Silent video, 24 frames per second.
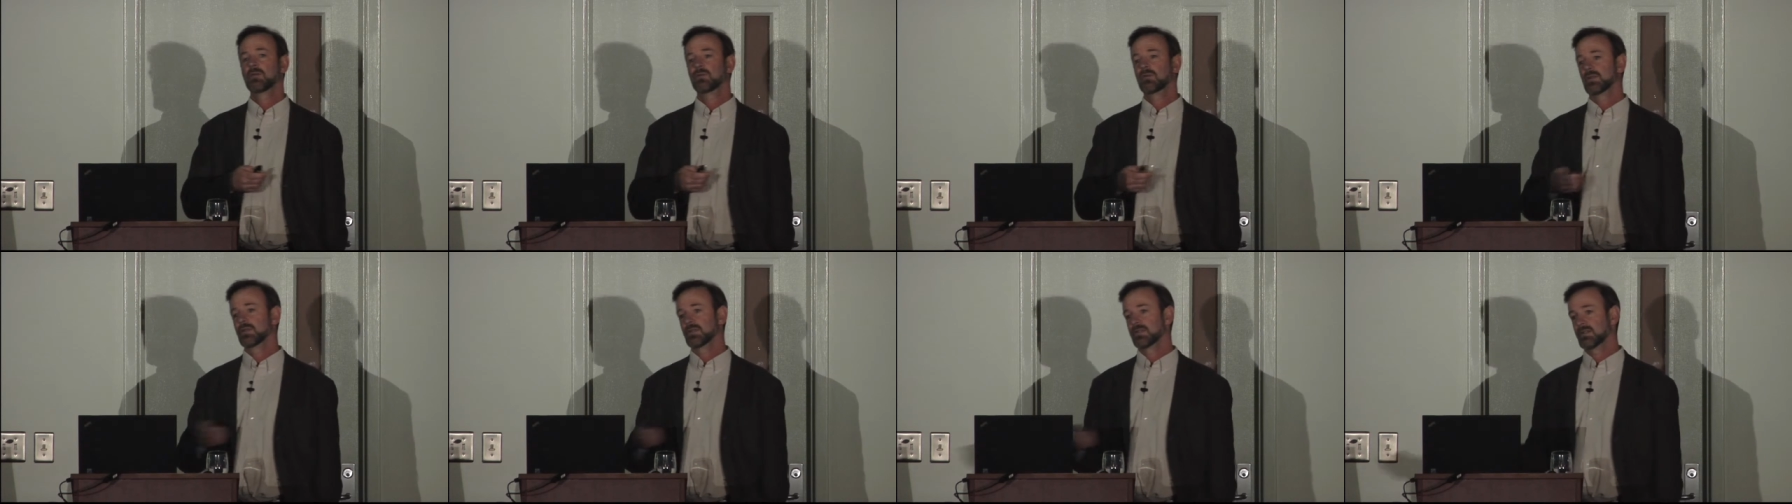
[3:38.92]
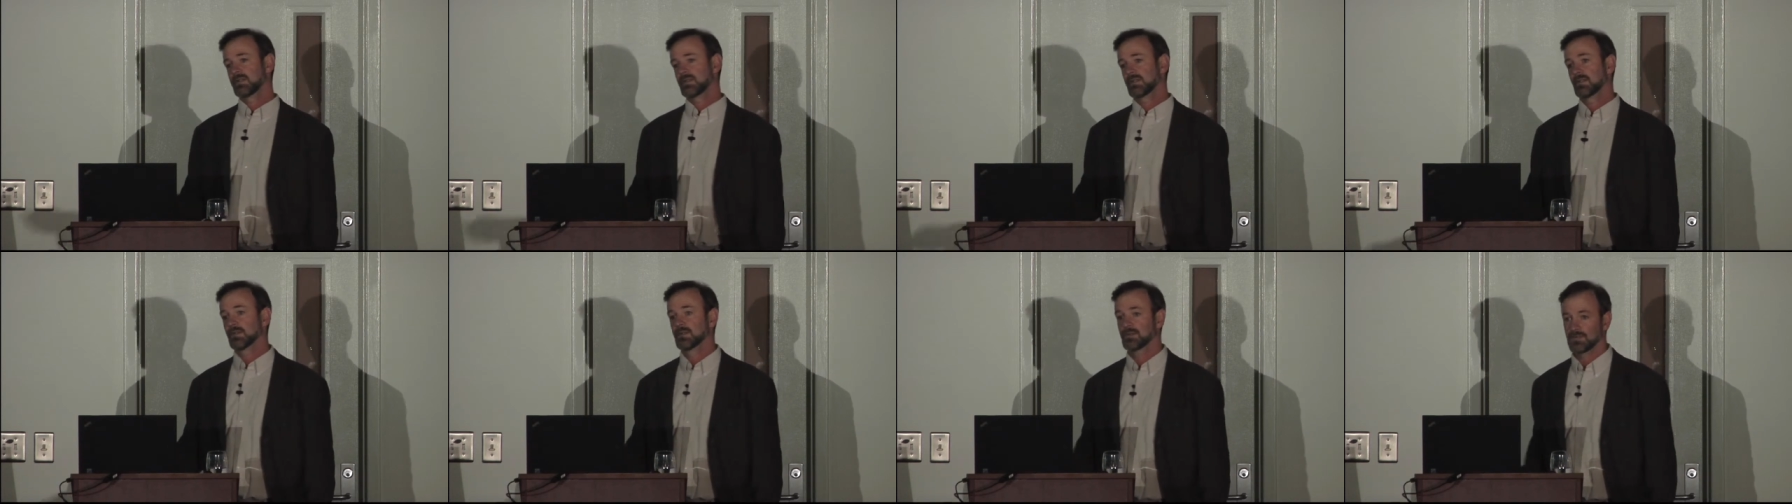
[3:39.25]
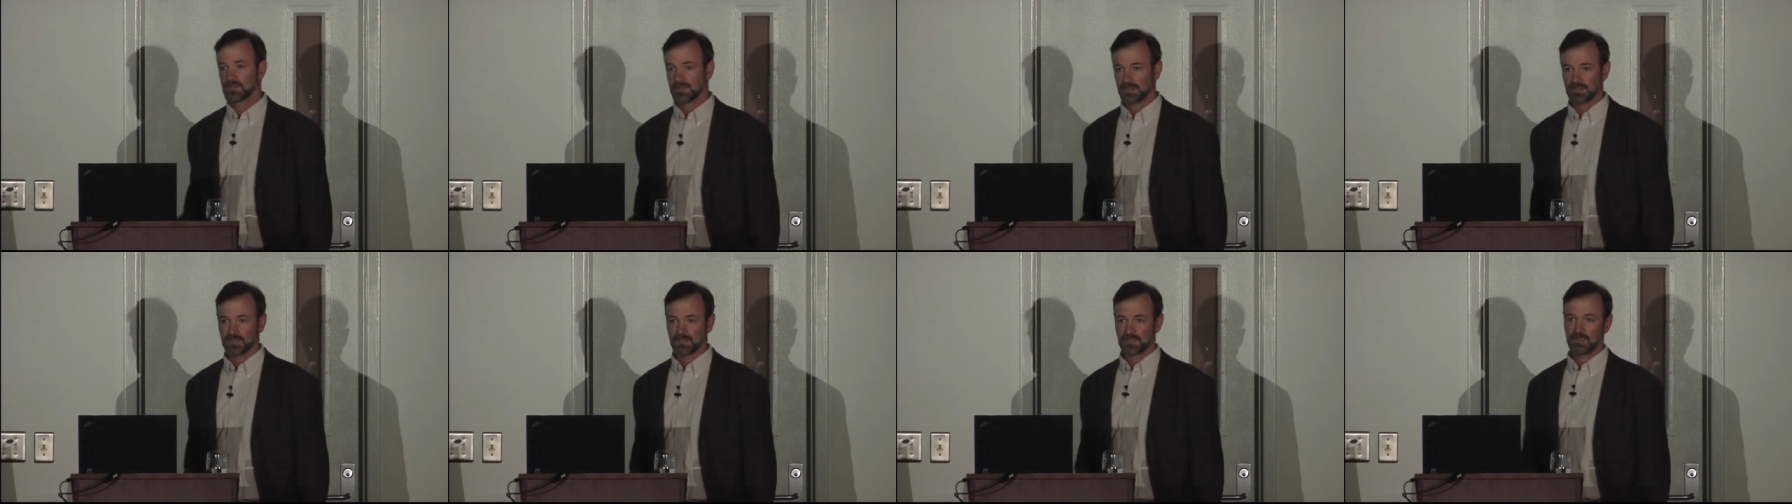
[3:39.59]
would
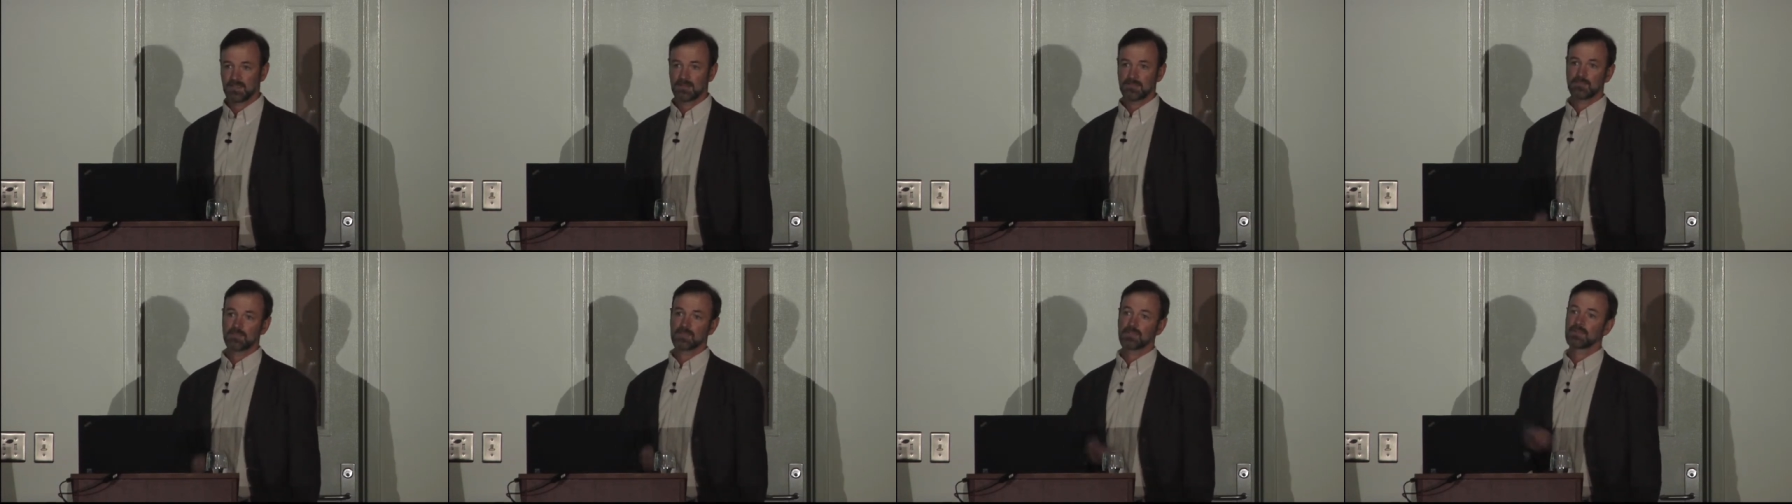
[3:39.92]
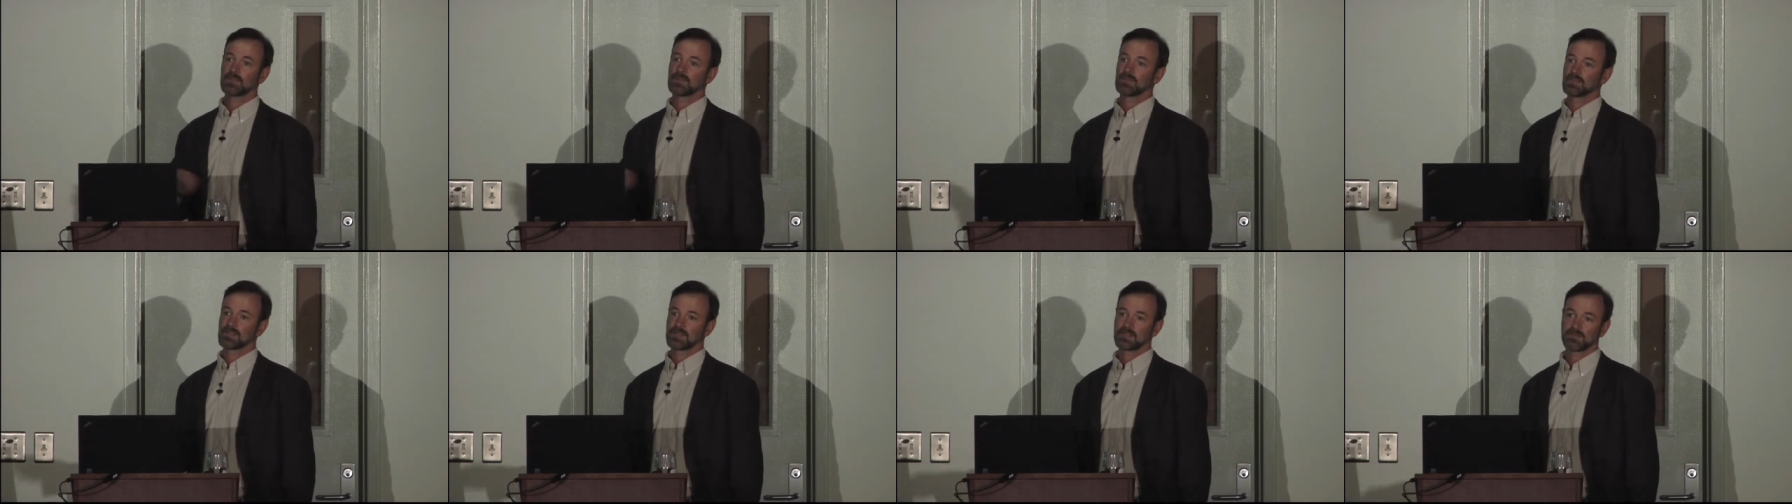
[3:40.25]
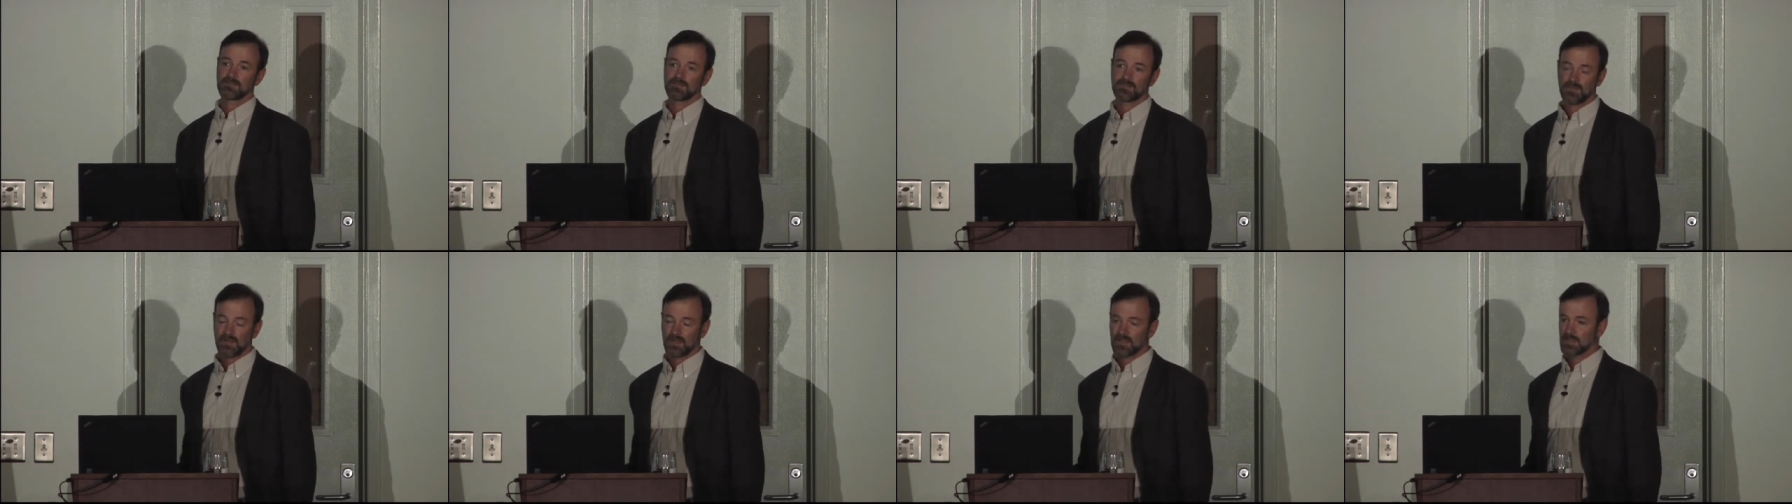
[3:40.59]
lose their timber, lose their
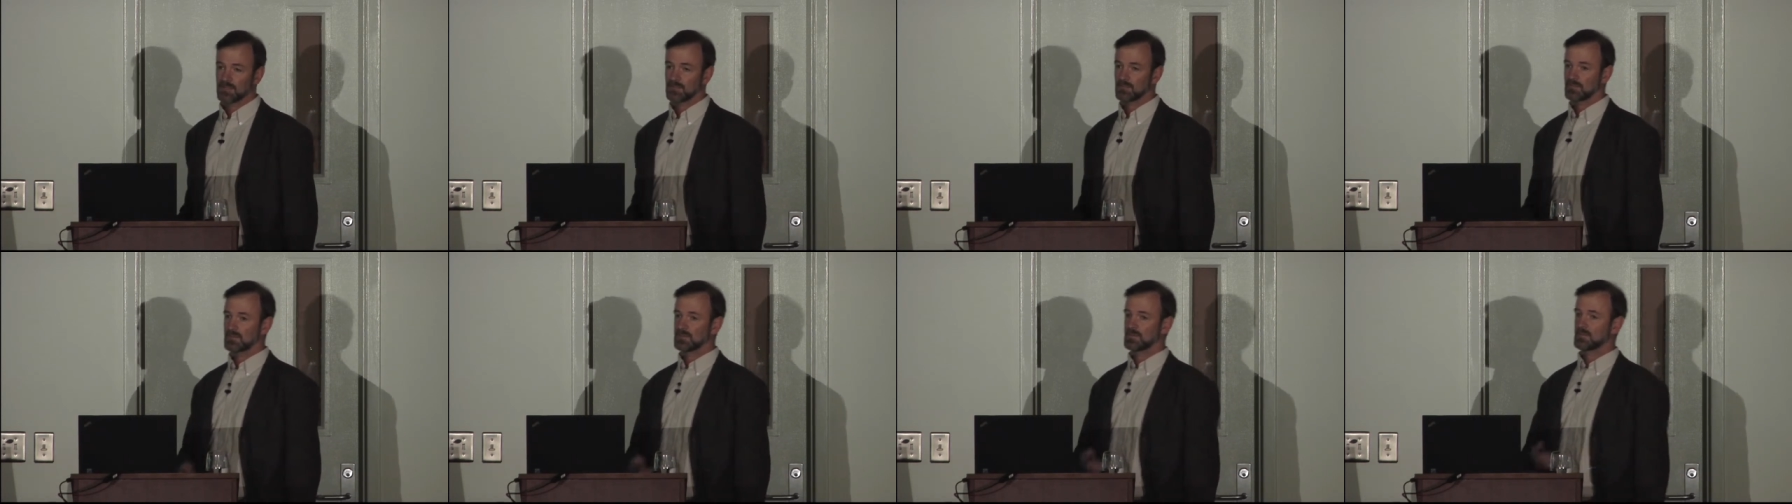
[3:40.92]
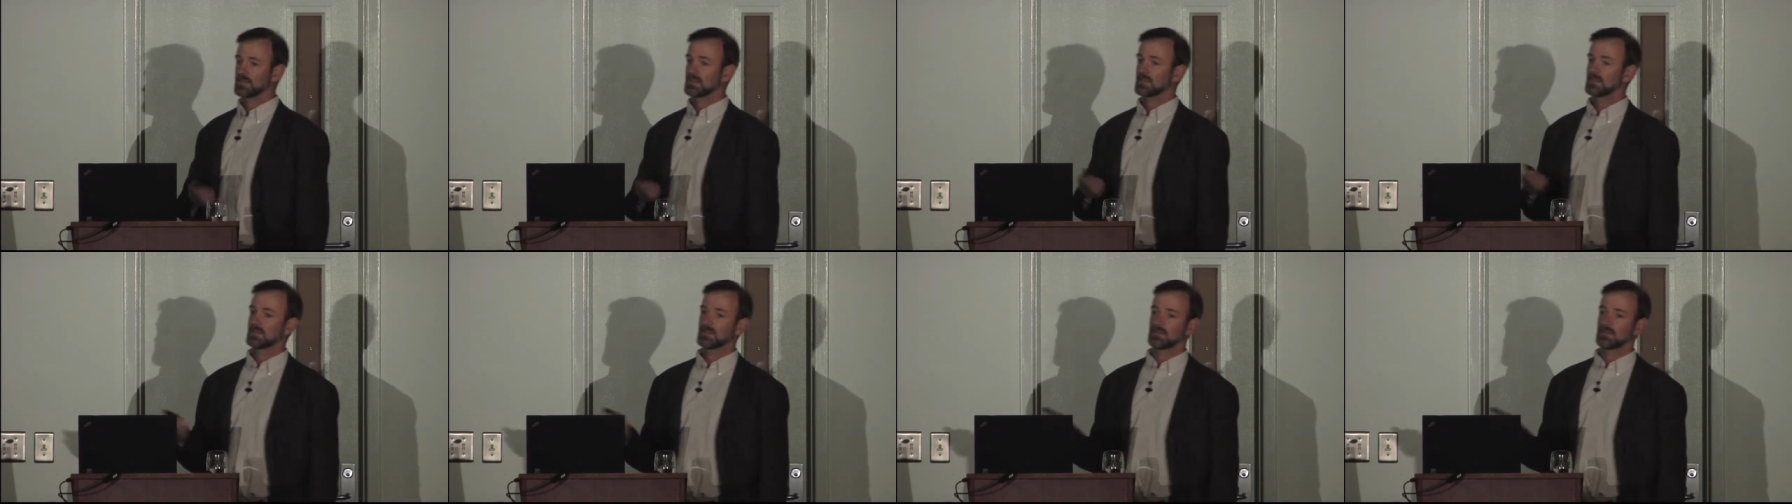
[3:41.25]
firewood,